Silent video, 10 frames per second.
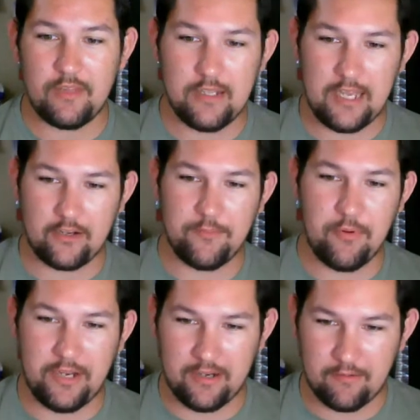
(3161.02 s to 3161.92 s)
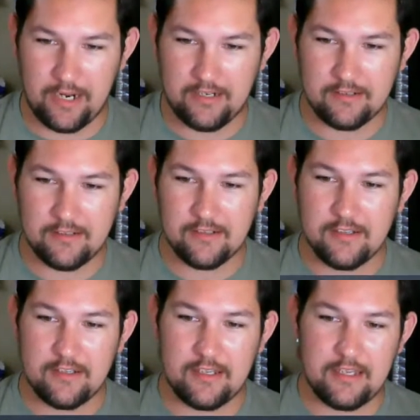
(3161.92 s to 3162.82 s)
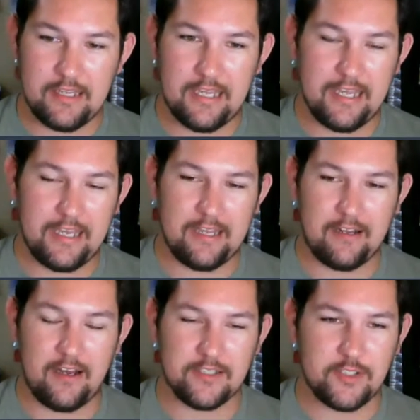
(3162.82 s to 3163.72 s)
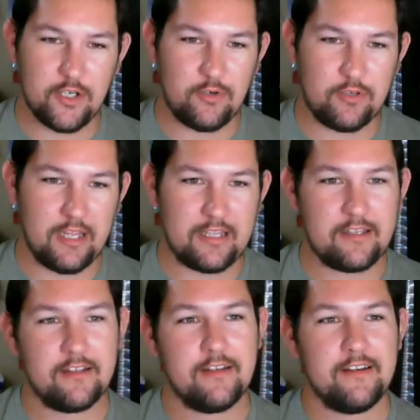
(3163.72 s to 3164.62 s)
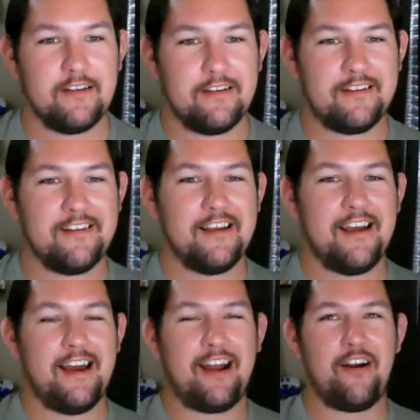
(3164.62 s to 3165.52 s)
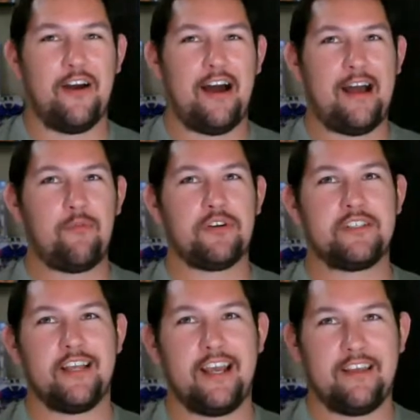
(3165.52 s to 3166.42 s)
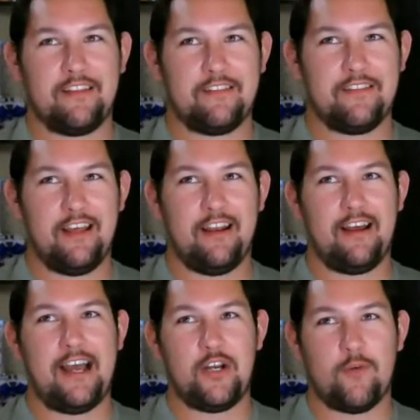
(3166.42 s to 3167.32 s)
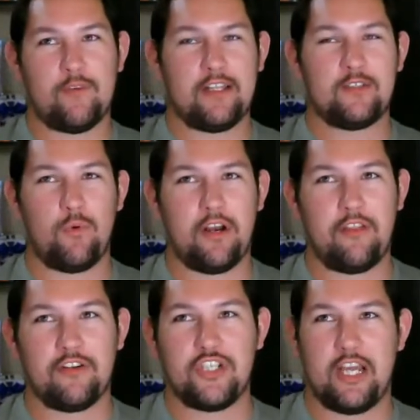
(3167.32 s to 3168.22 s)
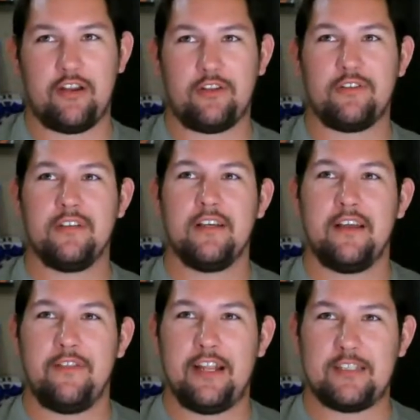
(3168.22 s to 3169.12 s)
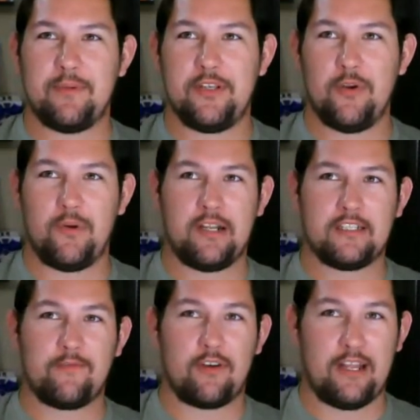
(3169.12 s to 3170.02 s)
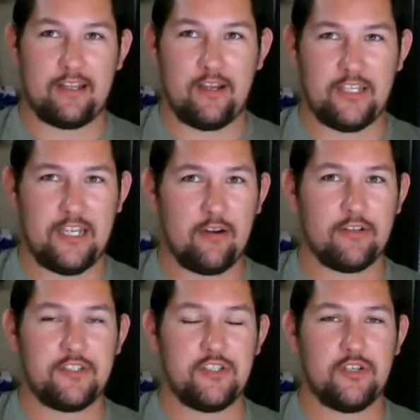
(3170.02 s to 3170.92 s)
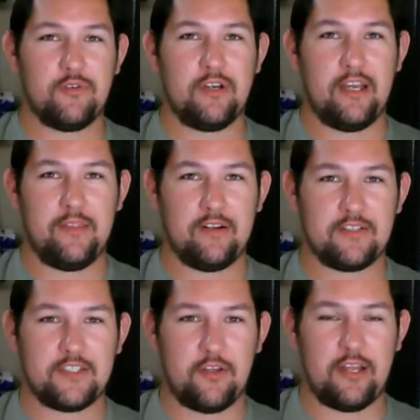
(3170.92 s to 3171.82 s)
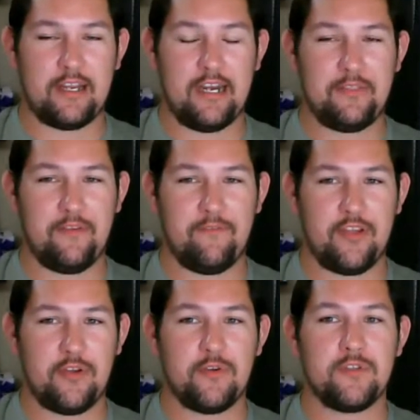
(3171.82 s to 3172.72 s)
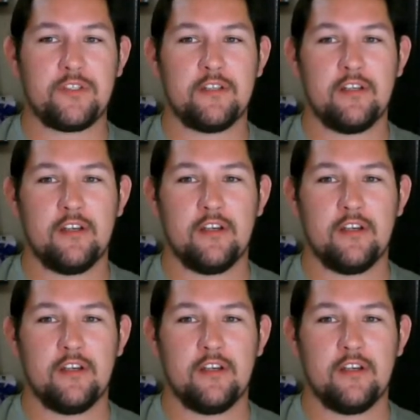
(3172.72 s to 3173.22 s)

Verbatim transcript: yeah, good point, right? And also like I don't know. I will say that I know of at least one other channel that's been doing this for like a year or two, and they're still not getting the views